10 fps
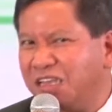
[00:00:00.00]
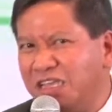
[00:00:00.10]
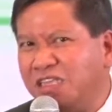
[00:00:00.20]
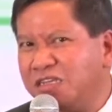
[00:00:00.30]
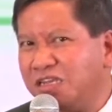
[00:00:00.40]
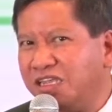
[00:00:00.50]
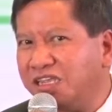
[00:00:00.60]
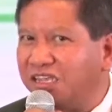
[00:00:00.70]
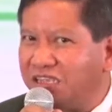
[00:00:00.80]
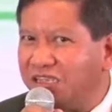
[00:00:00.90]
Industry?
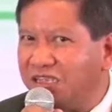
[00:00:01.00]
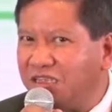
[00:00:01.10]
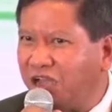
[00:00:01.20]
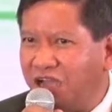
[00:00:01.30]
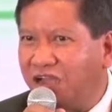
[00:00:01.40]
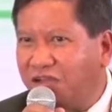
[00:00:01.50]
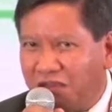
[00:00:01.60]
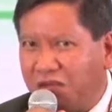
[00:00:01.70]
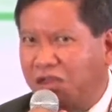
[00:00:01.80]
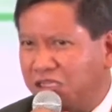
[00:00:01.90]

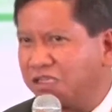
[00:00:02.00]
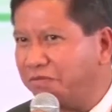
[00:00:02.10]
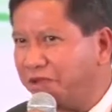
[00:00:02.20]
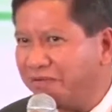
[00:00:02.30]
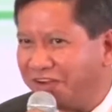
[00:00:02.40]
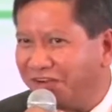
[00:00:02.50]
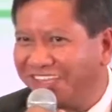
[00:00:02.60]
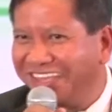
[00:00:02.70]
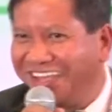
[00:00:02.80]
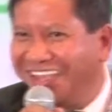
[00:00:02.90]
Uh, I see them every now
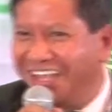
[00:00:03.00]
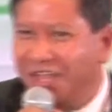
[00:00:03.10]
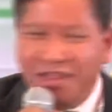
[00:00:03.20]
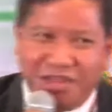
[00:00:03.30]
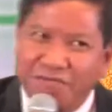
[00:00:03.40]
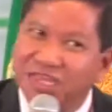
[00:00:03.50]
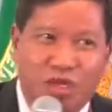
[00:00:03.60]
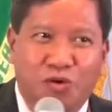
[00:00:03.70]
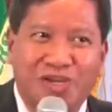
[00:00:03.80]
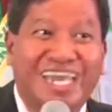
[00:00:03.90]
and then. But
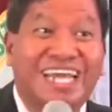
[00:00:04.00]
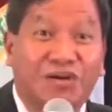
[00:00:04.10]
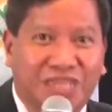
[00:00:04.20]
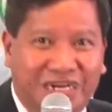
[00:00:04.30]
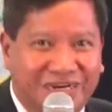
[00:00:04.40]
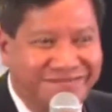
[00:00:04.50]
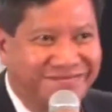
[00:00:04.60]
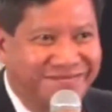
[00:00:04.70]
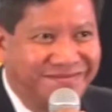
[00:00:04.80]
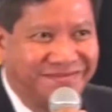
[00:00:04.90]
no, get out there.
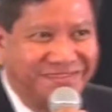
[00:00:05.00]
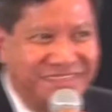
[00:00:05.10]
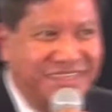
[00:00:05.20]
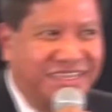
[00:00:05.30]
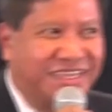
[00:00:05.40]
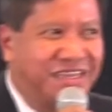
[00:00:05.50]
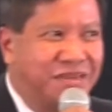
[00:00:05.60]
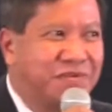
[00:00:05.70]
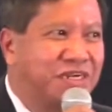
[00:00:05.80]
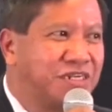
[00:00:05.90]

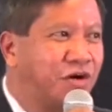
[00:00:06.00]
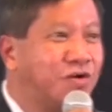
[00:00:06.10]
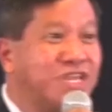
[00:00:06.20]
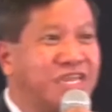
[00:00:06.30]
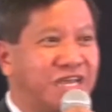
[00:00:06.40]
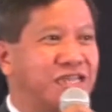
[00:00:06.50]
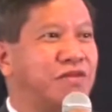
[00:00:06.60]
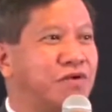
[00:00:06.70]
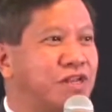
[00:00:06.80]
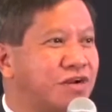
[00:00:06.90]
Because only
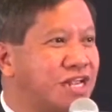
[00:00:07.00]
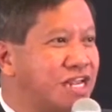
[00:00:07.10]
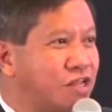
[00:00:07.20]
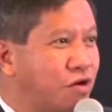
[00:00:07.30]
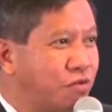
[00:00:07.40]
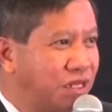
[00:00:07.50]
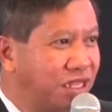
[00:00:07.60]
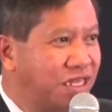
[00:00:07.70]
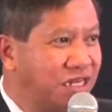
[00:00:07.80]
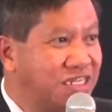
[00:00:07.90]
then will you really know what
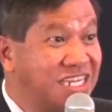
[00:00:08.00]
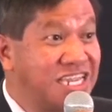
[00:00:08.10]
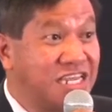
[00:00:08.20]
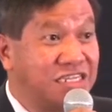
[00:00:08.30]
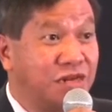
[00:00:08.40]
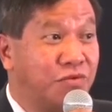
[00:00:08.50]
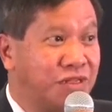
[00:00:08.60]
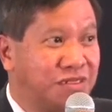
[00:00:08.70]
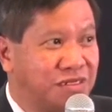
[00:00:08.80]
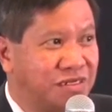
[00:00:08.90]
industry needs and
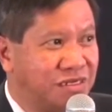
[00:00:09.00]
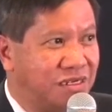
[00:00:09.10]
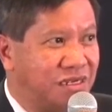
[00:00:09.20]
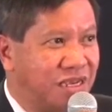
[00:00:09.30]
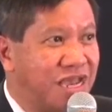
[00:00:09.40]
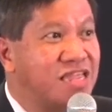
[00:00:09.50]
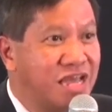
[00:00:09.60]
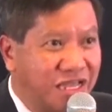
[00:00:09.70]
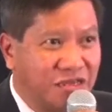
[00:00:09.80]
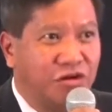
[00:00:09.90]
wants. And
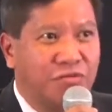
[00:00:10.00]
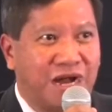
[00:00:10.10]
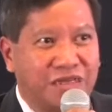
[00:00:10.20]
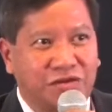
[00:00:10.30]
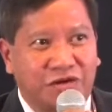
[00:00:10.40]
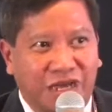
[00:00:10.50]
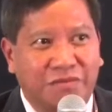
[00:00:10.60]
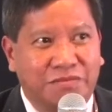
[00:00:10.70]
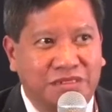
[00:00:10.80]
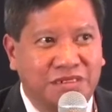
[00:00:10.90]
then you go back to your
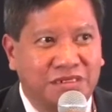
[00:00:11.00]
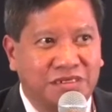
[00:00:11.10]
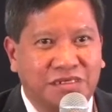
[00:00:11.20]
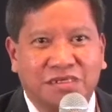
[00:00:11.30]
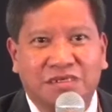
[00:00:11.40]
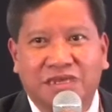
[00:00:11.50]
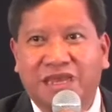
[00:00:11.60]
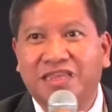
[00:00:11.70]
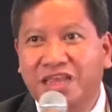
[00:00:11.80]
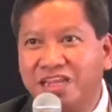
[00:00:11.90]
labs
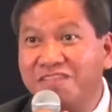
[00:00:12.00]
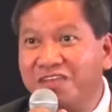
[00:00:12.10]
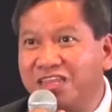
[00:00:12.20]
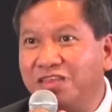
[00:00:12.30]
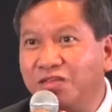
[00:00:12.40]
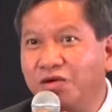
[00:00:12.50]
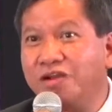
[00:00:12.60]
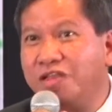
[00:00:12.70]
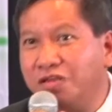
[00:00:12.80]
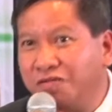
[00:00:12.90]
and then invent or
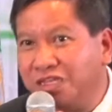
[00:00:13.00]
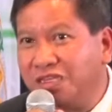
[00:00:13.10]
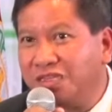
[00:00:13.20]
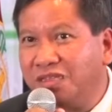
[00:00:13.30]
innovate